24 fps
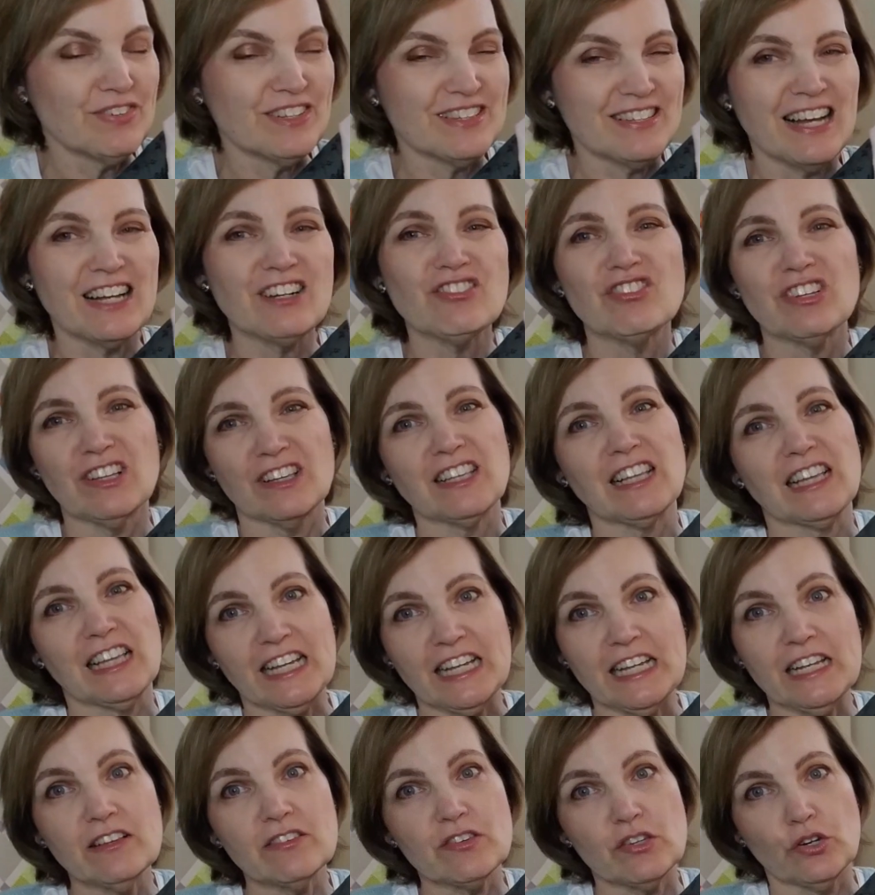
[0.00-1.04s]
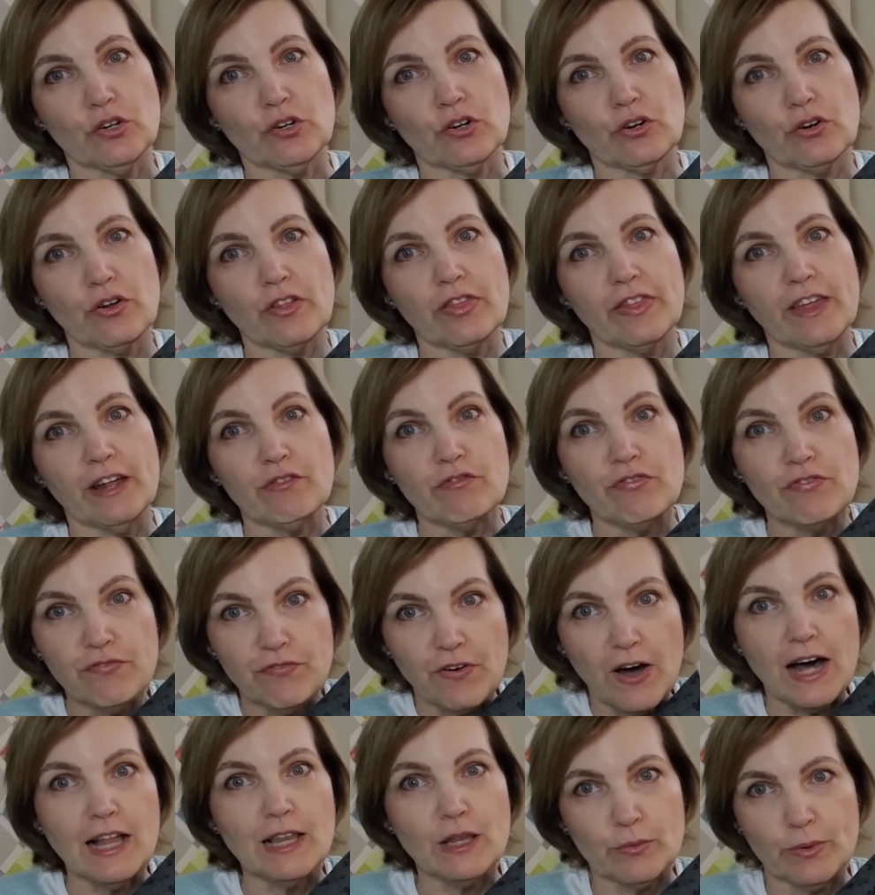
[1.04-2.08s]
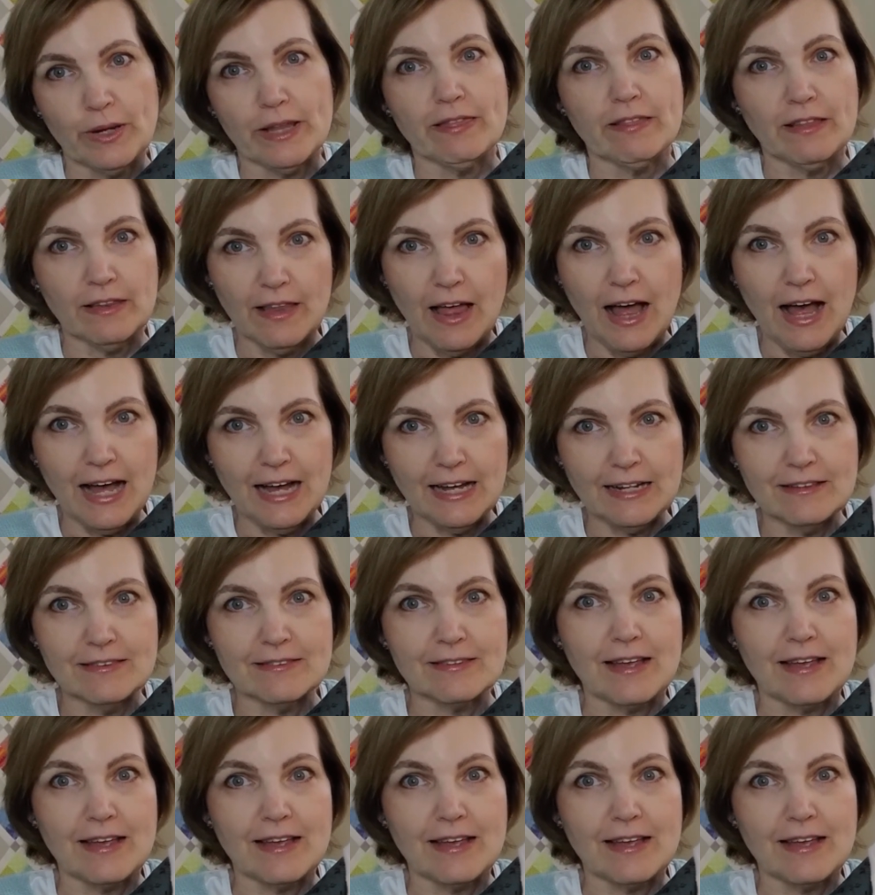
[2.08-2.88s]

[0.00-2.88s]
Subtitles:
it's actually a little easier than following the lines,